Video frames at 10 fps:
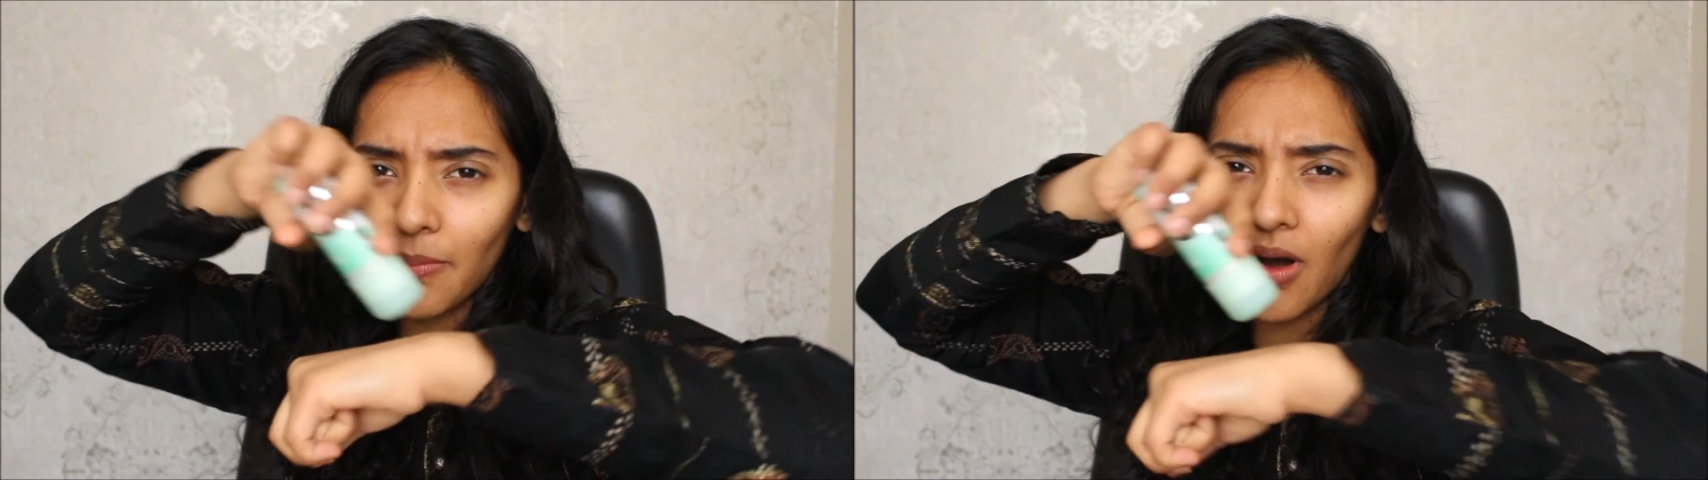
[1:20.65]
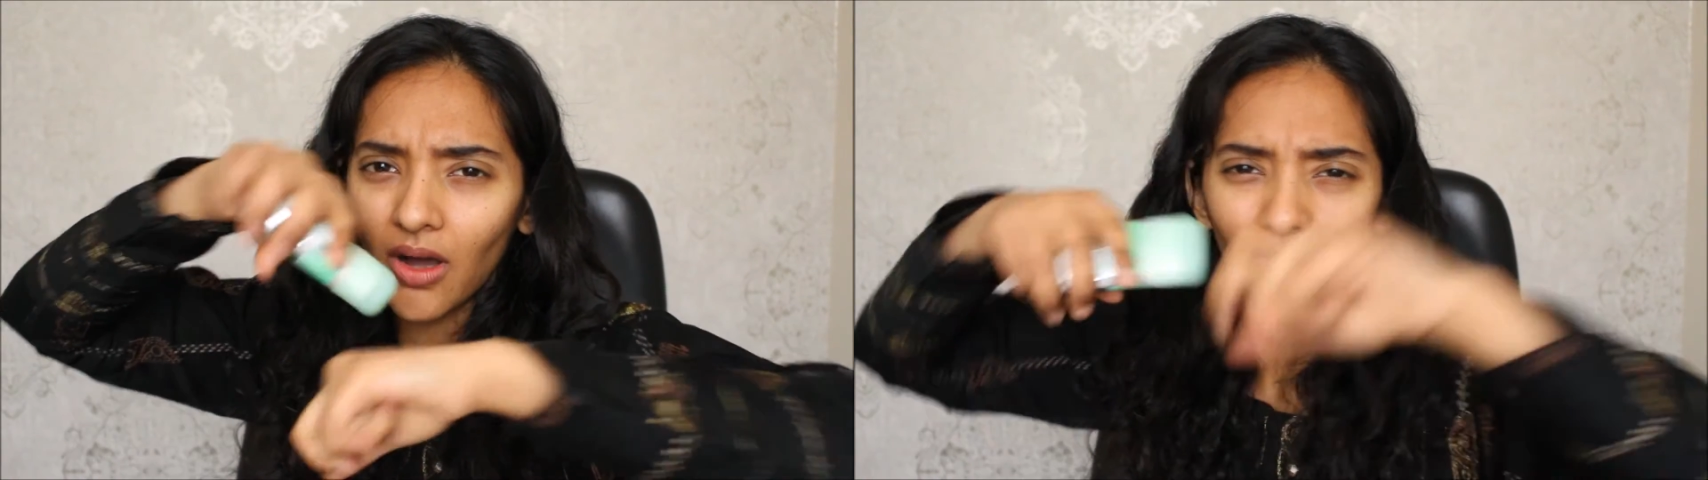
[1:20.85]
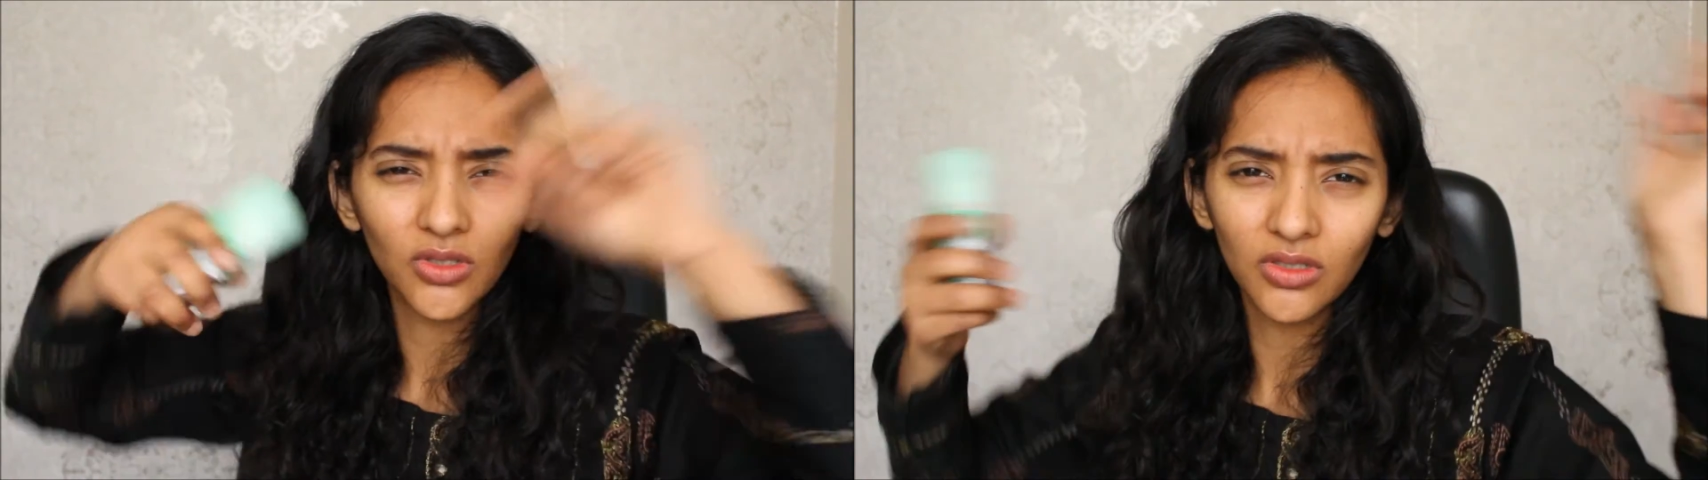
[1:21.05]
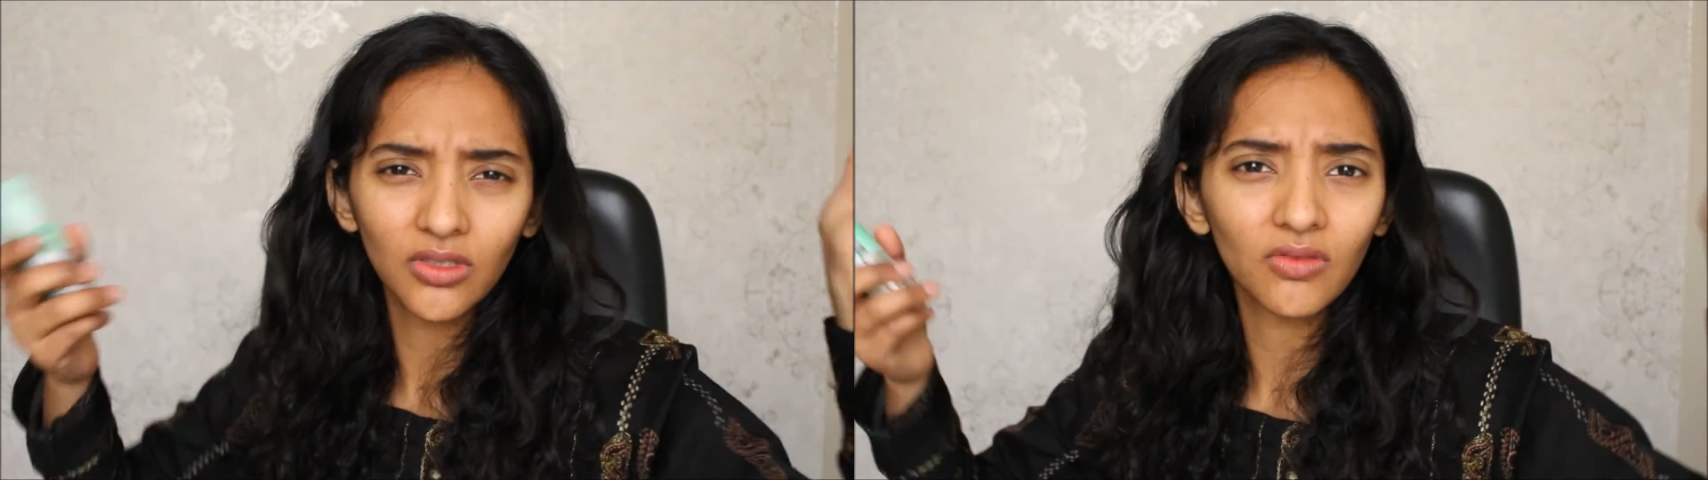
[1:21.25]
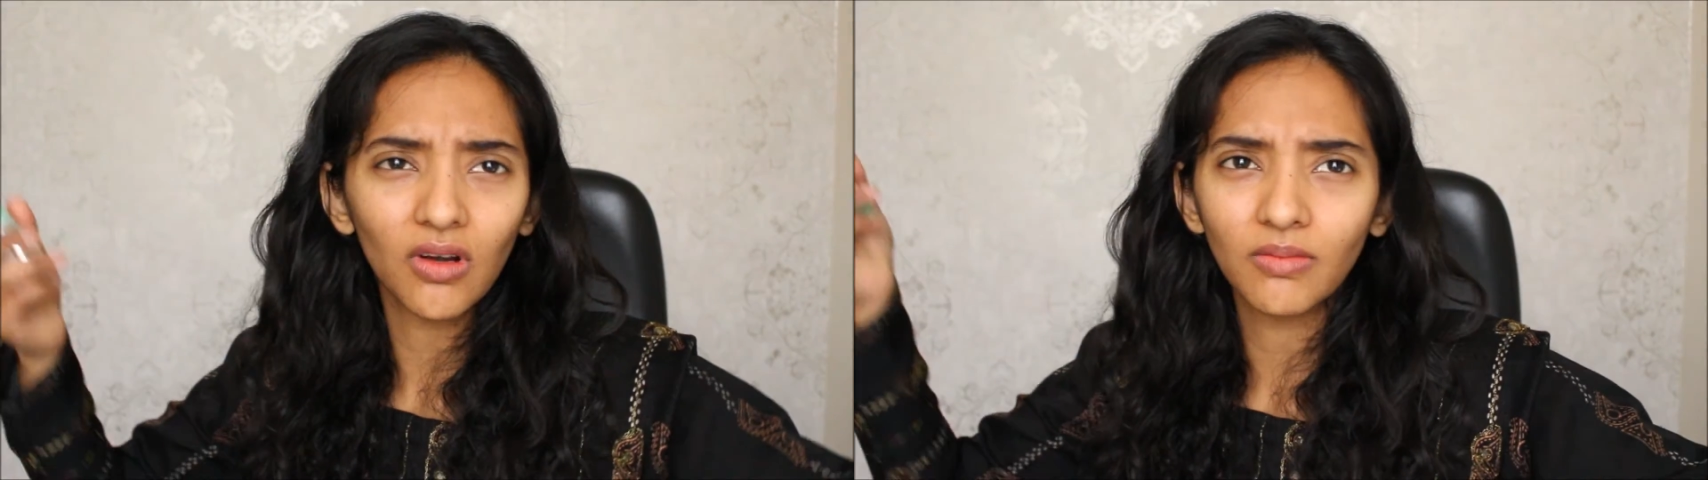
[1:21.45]
marks on your
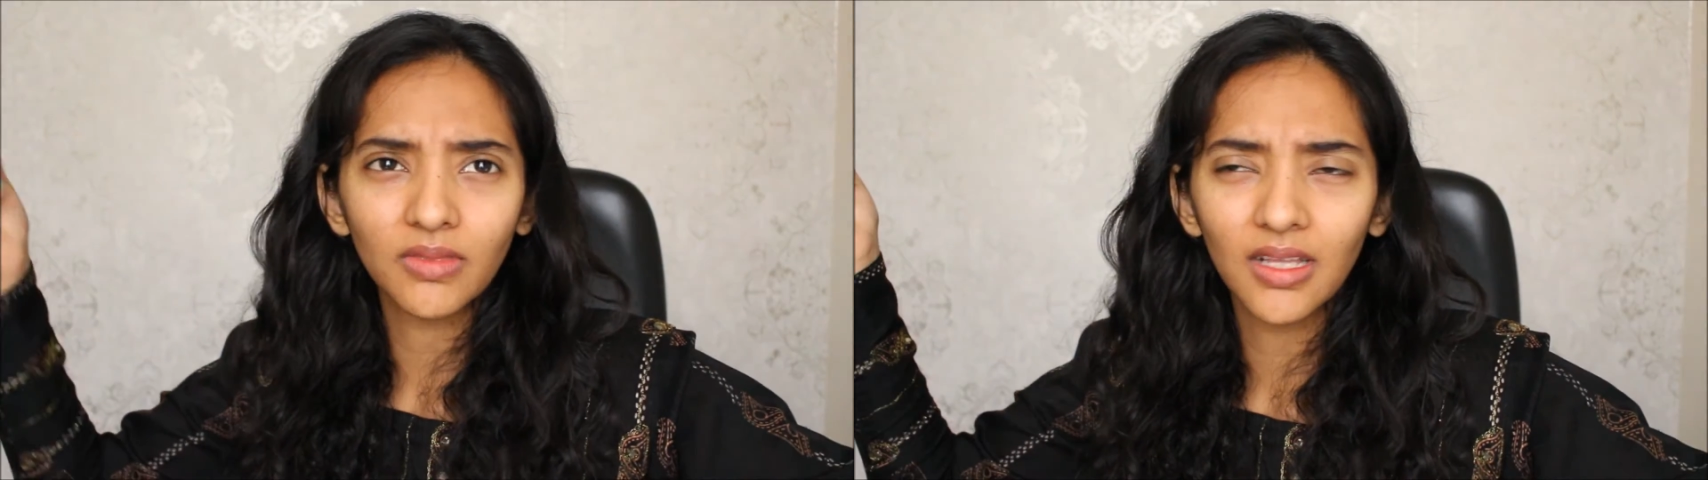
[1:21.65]
underarms.